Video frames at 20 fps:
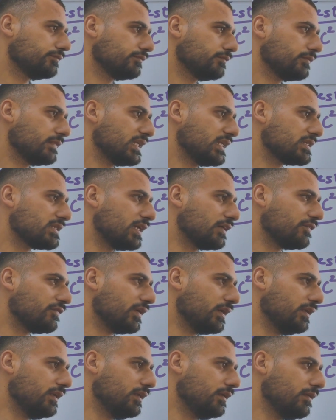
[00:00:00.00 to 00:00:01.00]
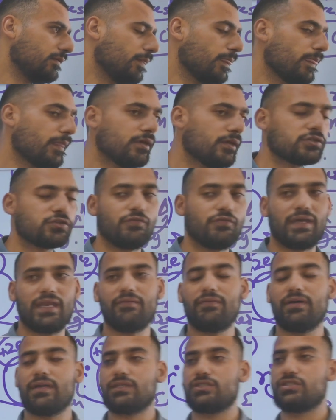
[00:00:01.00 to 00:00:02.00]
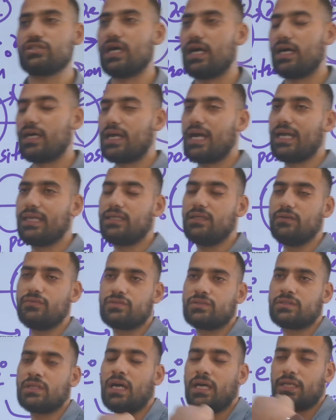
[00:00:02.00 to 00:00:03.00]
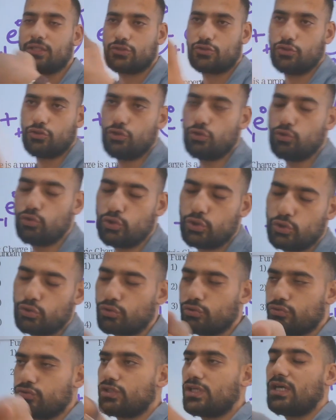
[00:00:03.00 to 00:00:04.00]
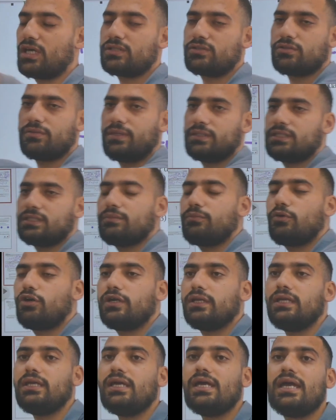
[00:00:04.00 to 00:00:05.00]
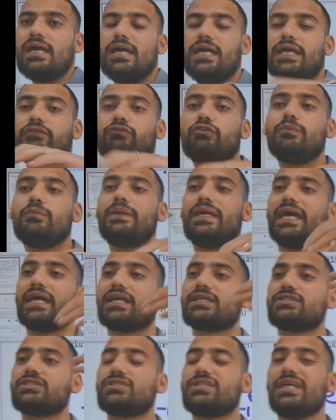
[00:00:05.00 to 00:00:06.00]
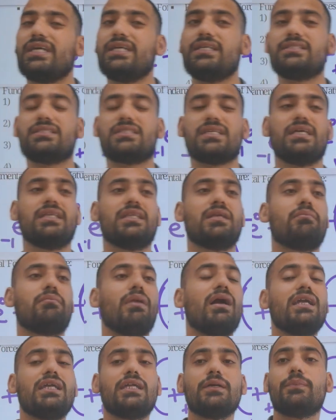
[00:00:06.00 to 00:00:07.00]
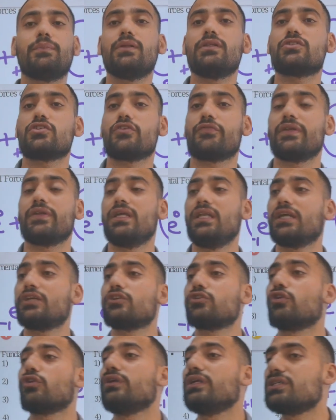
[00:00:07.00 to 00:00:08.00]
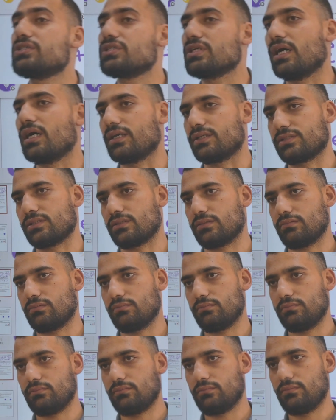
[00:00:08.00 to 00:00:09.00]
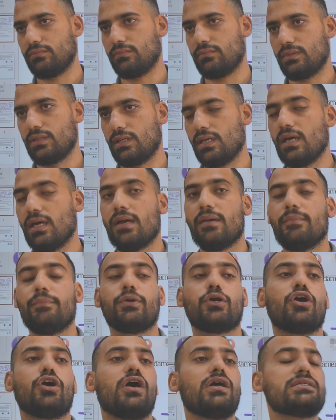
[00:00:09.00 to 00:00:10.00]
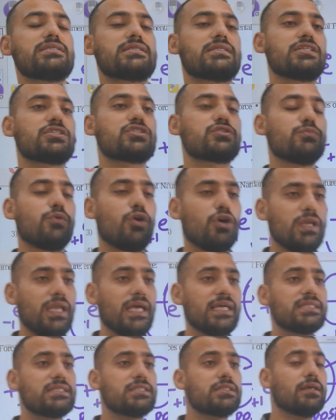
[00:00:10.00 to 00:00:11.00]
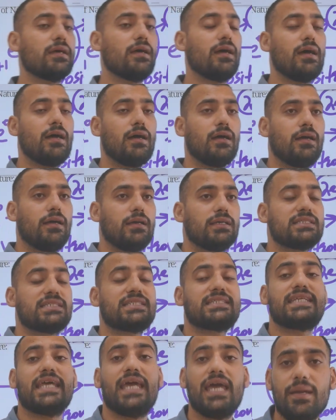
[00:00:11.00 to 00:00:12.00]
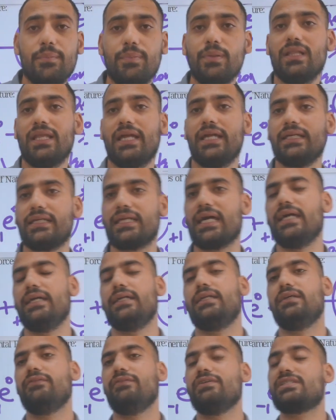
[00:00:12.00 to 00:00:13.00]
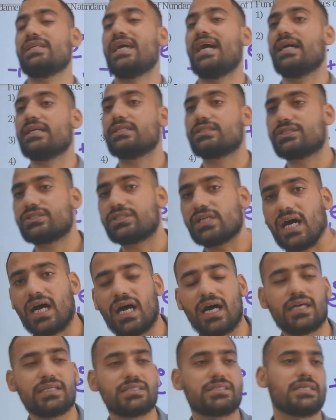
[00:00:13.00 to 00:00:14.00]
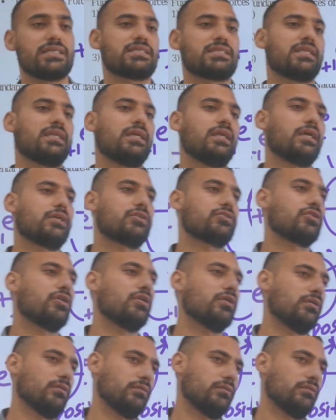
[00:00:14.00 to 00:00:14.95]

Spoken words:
Is that fine? So whenever I give charge to you, you give charge to another body, it will be exchanged in the multiples of an electronic charge. Because the smallest stable entity which has charge is an electron.